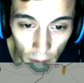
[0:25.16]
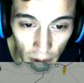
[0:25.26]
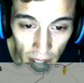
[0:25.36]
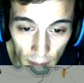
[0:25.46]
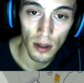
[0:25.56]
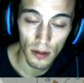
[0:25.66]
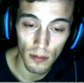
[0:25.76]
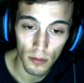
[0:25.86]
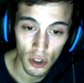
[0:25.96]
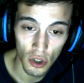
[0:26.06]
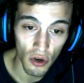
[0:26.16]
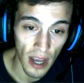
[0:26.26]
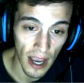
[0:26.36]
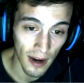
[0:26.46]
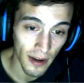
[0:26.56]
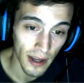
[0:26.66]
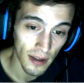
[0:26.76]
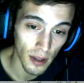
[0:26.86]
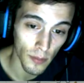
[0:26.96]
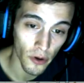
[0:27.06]
my stronger ally,
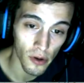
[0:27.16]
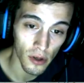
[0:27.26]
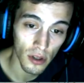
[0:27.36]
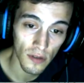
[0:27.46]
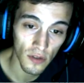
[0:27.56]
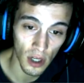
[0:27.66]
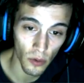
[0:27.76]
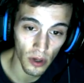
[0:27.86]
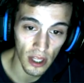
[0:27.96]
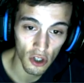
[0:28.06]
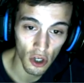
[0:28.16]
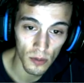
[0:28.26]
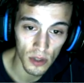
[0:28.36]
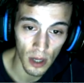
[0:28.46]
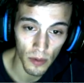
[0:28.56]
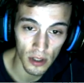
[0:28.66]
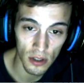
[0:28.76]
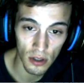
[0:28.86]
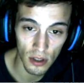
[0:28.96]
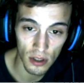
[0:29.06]
the Americans, have started bringing their troops up
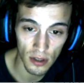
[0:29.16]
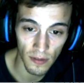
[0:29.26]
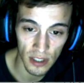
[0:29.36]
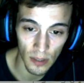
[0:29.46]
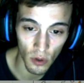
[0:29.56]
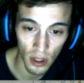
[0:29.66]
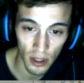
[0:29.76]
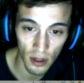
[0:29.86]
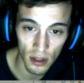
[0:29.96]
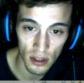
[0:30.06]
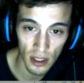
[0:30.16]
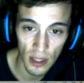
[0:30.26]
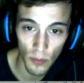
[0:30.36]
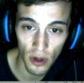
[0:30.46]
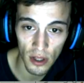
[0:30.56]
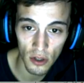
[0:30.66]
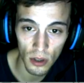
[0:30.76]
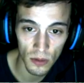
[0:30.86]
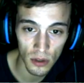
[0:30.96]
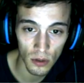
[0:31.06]
into, if I double click, you see they're bringing their
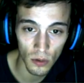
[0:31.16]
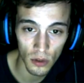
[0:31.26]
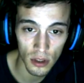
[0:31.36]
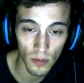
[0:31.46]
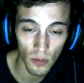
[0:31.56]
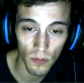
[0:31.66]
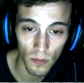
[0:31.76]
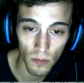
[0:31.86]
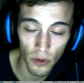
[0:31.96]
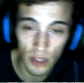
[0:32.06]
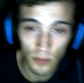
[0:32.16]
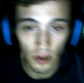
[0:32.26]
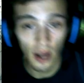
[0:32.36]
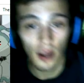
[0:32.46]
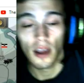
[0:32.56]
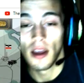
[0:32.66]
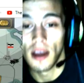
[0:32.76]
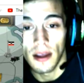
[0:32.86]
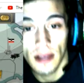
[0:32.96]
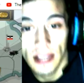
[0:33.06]
troops towards the British border.
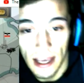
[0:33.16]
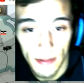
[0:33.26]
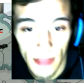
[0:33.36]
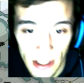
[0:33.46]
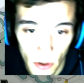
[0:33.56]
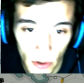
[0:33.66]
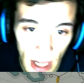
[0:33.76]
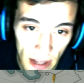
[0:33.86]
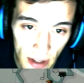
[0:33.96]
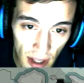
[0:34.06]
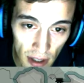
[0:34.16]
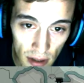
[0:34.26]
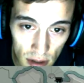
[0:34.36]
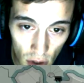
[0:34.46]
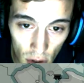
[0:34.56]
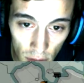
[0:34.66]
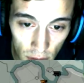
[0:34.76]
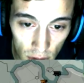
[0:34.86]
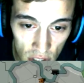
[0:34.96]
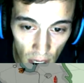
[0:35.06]
Yeah, they saw that, and then they took off
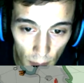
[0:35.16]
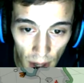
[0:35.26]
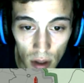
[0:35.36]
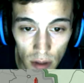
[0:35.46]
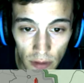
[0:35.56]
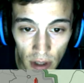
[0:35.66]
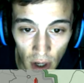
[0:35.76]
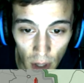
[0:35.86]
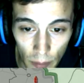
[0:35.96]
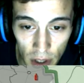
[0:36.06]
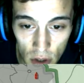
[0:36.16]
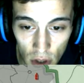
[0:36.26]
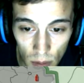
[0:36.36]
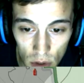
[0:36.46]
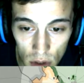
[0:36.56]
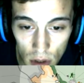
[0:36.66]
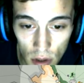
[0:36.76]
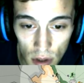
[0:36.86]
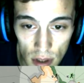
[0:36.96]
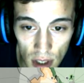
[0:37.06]
the share map. If I highlight my troops,
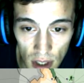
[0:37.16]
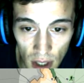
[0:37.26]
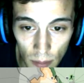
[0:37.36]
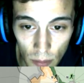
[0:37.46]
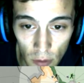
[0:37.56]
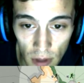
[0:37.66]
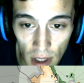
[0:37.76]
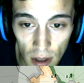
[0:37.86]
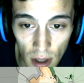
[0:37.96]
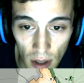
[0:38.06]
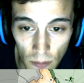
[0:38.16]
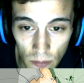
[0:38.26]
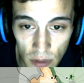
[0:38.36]
you can see that I'm moving in.